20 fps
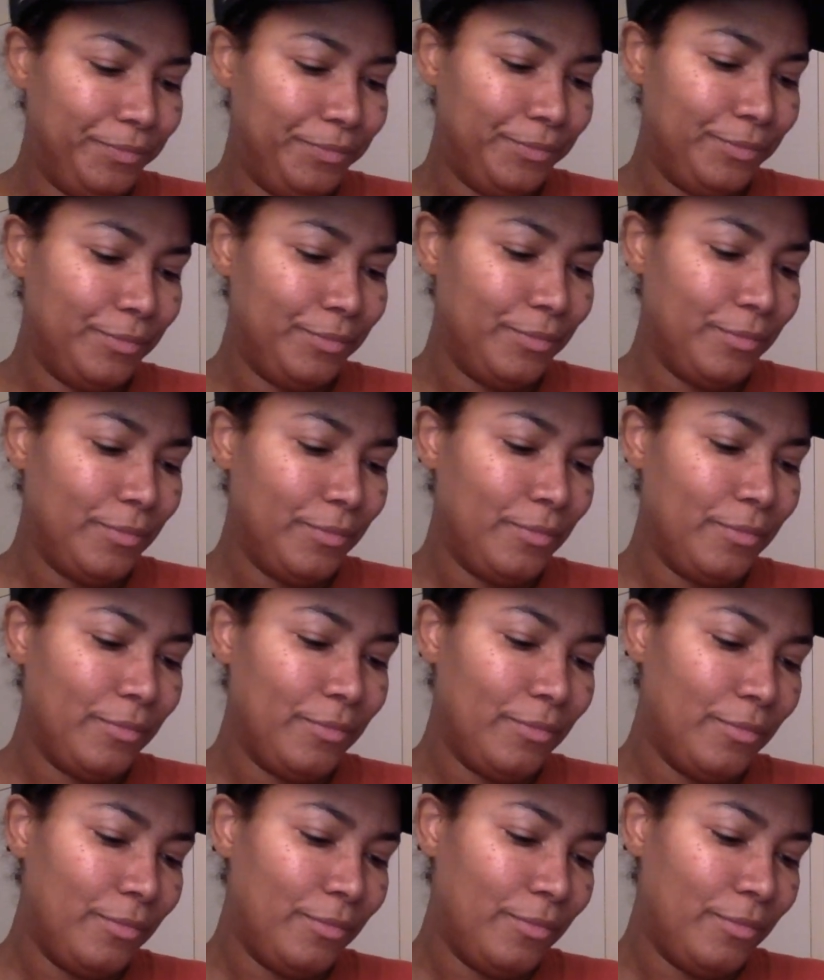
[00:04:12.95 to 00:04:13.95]

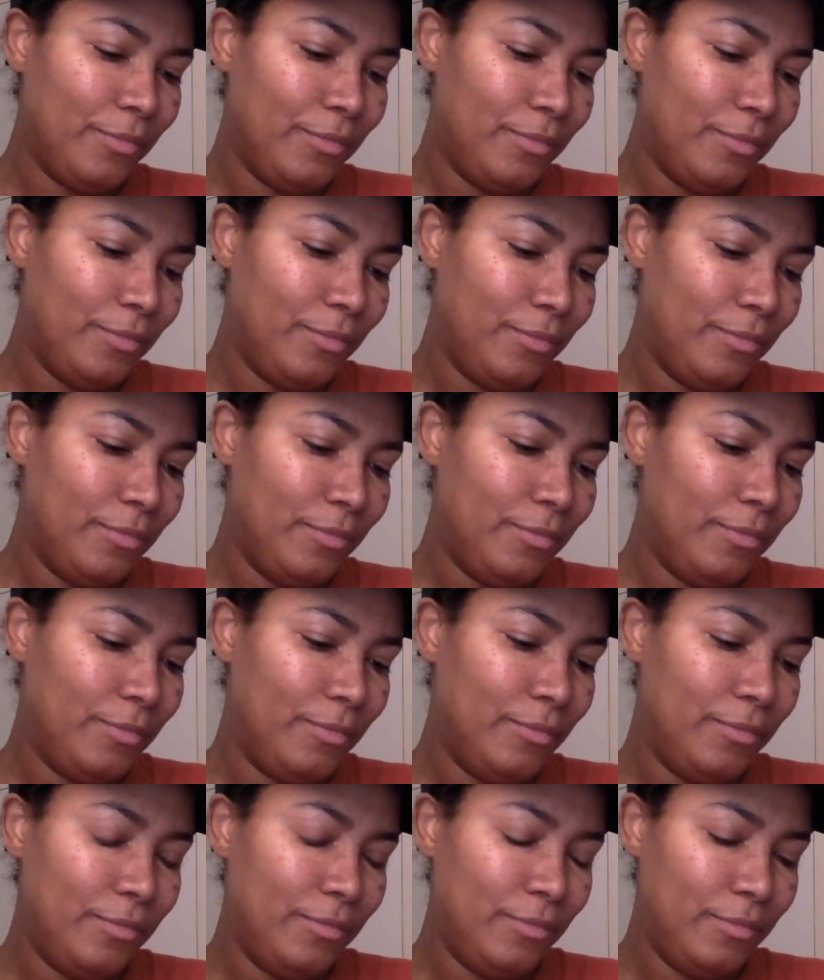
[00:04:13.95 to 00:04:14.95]

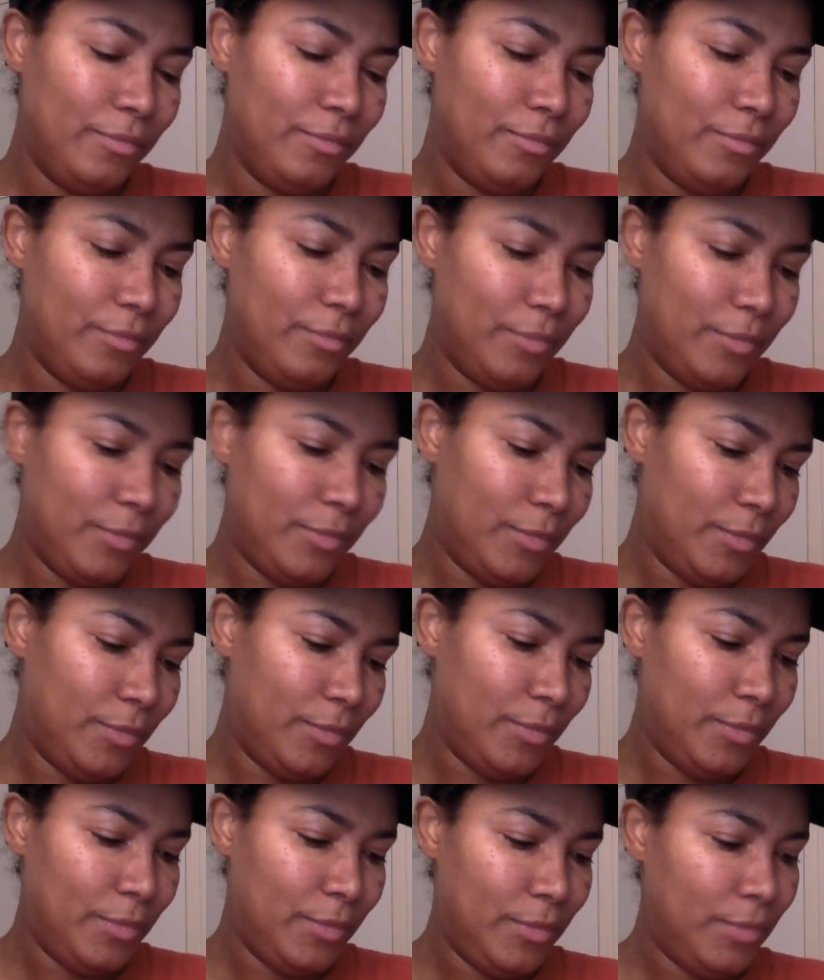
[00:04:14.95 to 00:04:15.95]

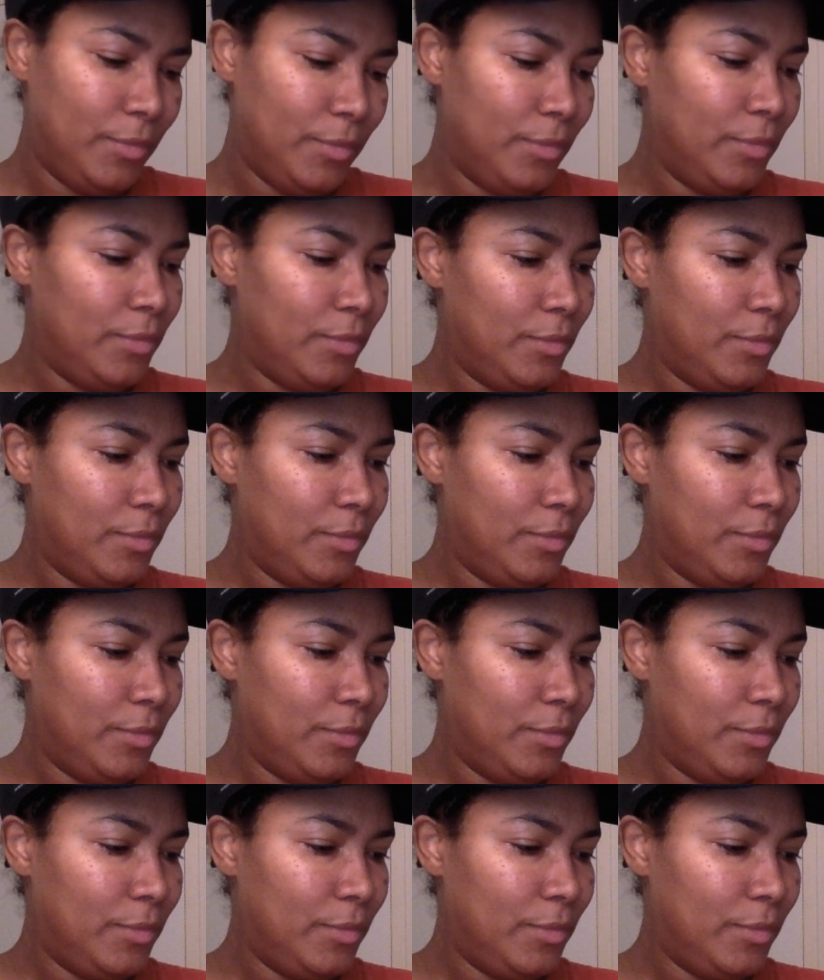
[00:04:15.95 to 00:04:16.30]
No one is speaking in this clip.